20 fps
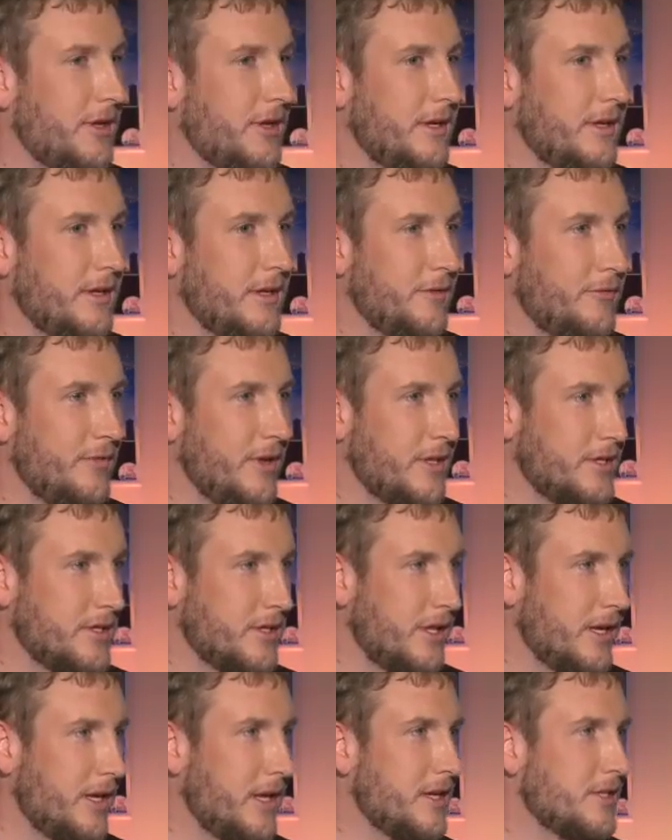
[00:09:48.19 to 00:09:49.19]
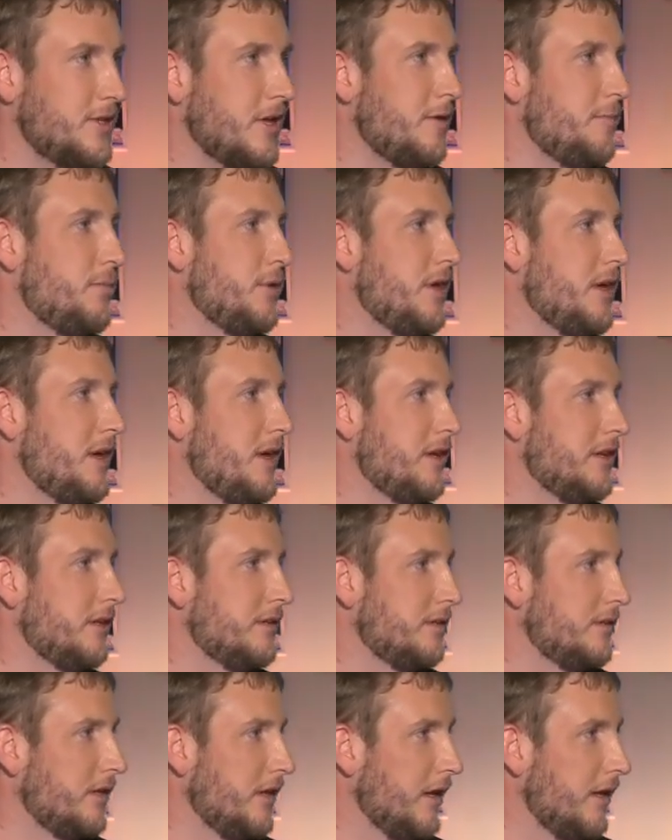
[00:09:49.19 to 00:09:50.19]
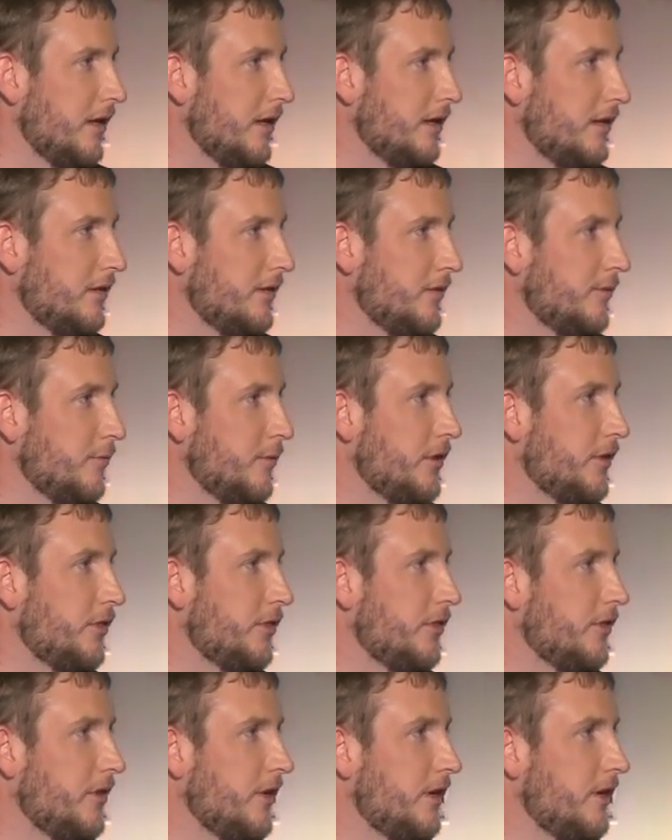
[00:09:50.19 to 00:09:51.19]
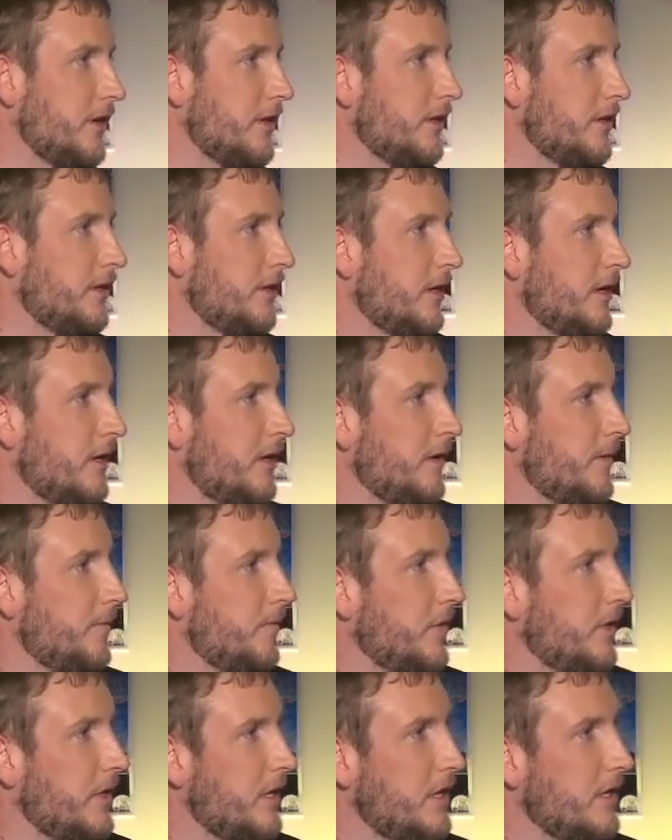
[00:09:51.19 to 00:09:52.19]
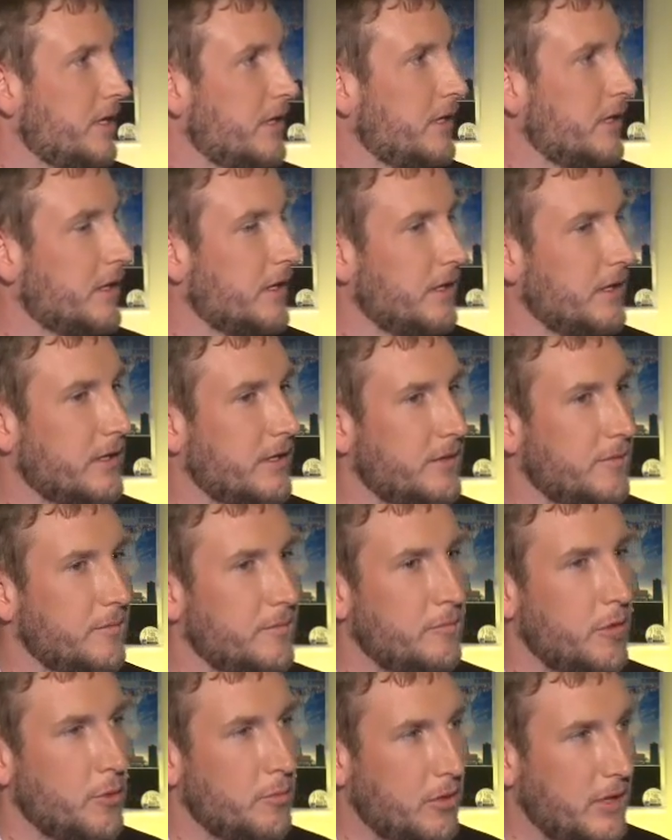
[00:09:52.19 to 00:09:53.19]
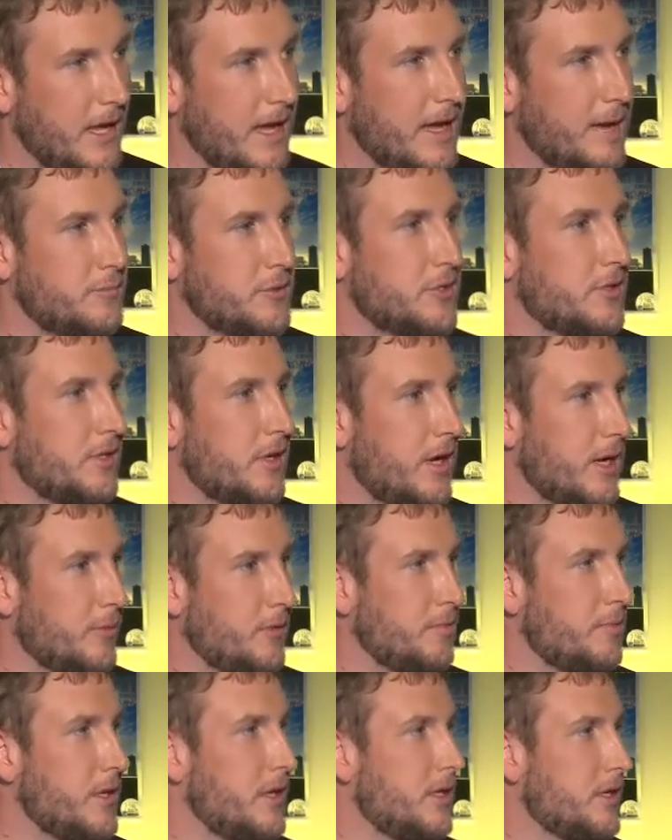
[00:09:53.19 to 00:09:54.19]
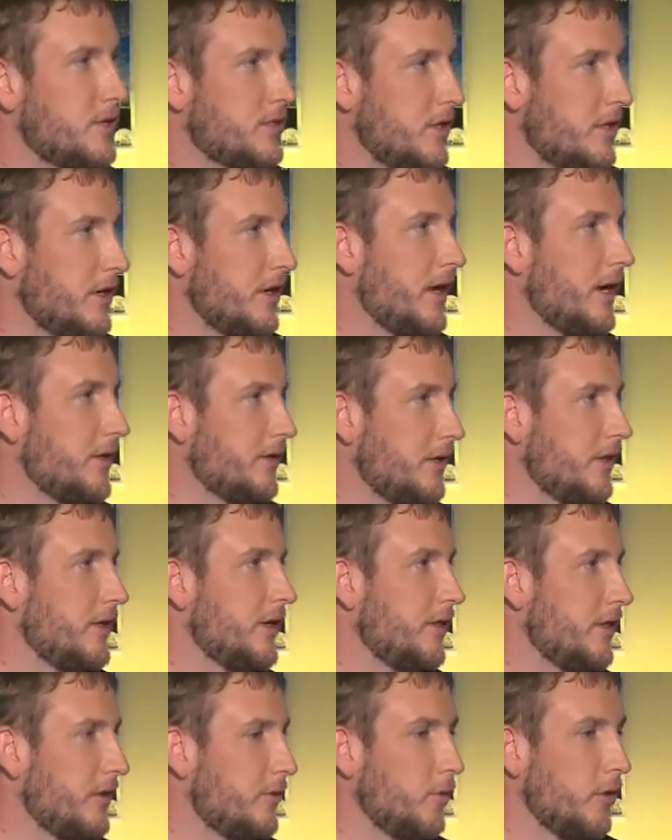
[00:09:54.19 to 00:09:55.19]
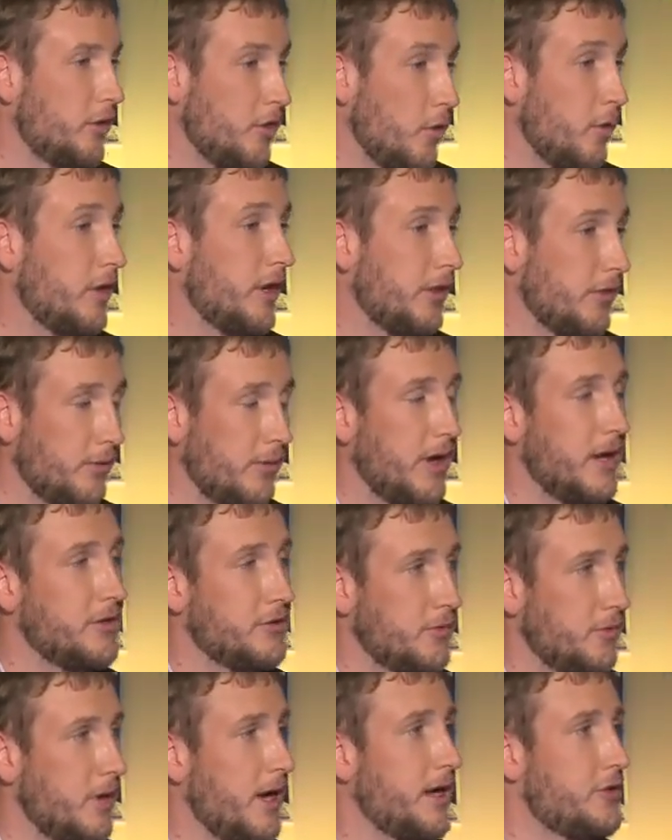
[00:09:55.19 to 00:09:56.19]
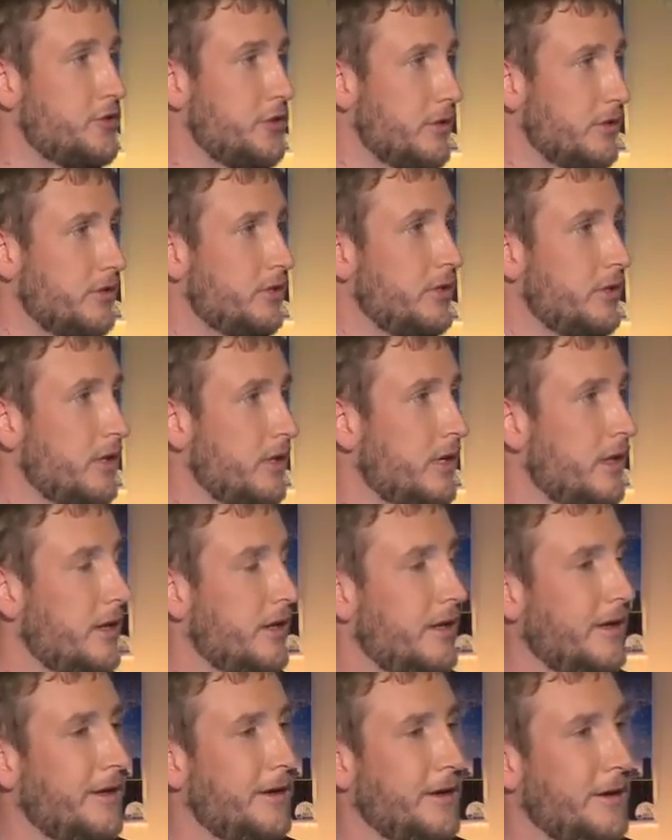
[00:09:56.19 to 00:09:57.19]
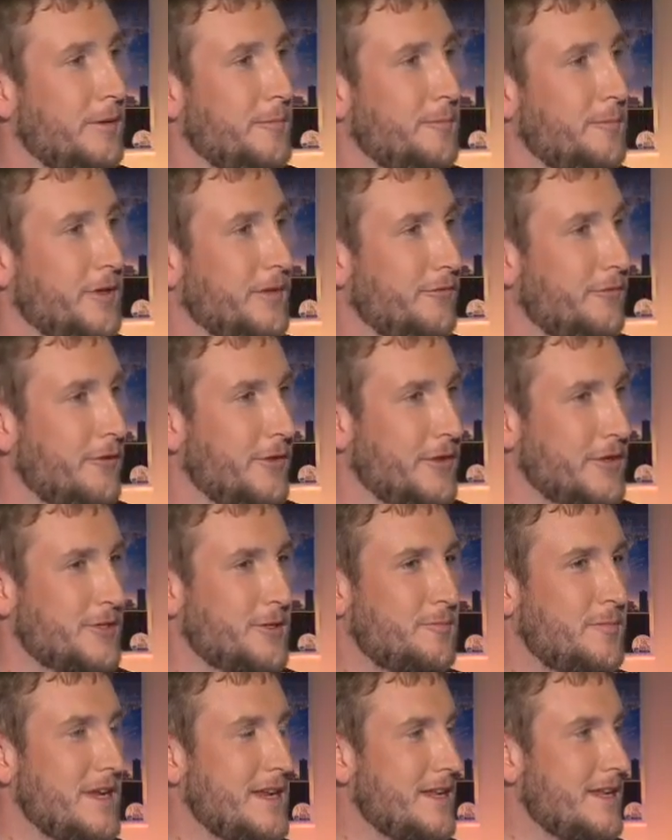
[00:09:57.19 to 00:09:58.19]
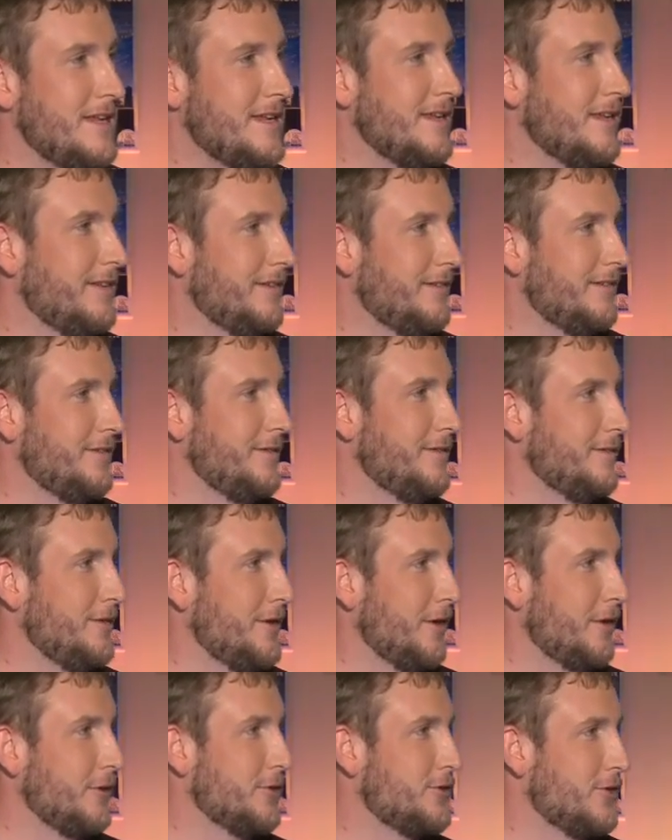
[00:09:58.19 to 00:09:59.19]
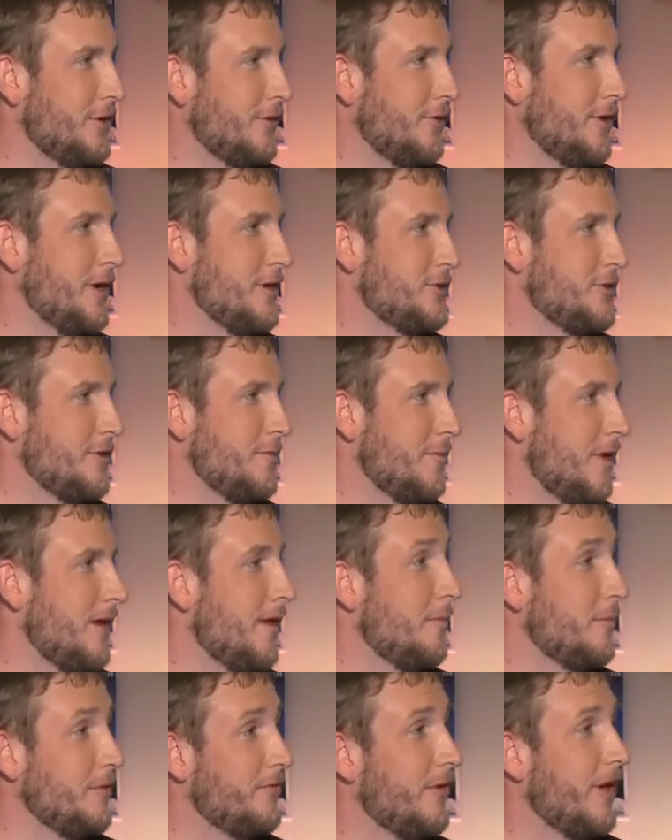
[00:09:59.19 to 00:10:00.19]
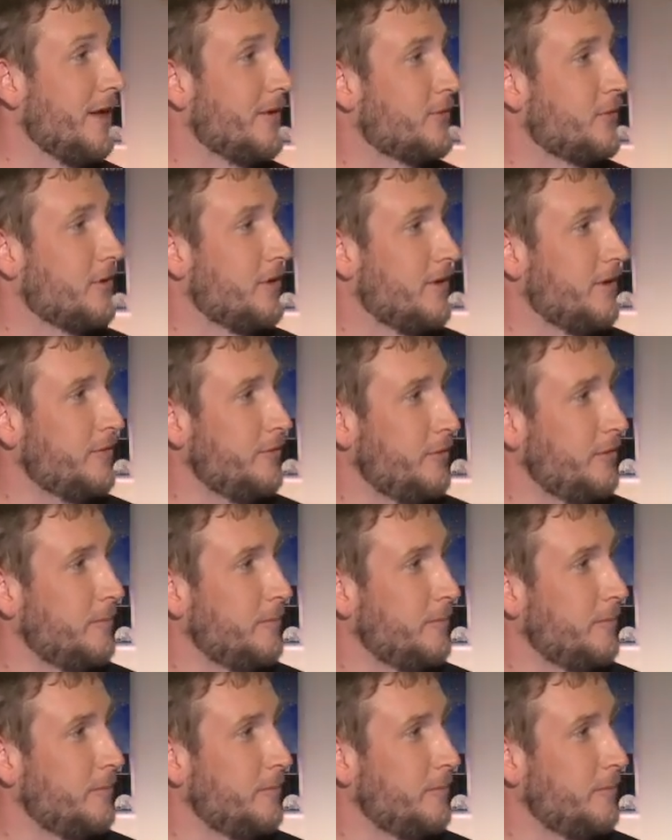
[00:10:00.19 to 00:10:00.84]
events like SAP and with the mobile apps and hybrid meetings that are out there, I think we're going in the right direction. But for the speedy, younger generation, it may not be fast enough.